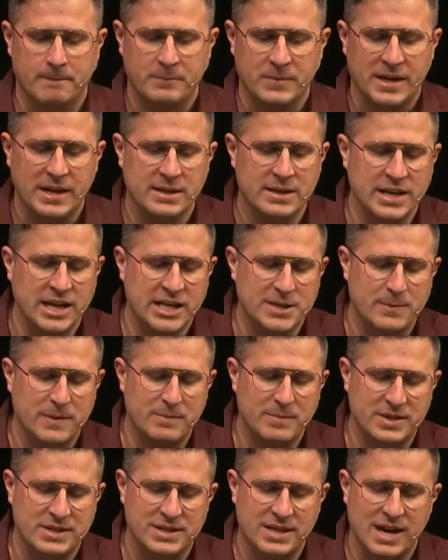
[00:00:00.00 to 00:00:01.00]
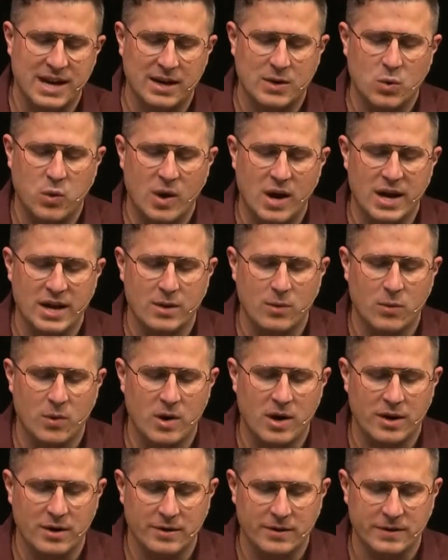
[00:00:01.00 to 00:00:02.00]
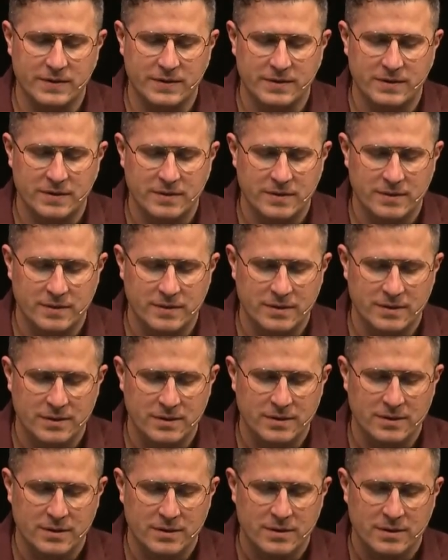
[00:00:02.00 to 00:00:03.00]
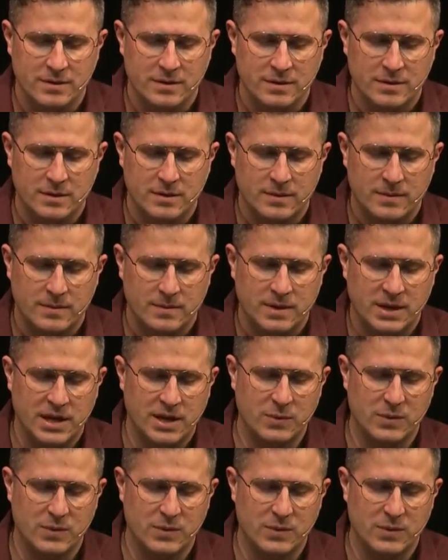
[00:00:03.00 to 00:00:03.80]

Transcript: He leads me beside quiet waters. He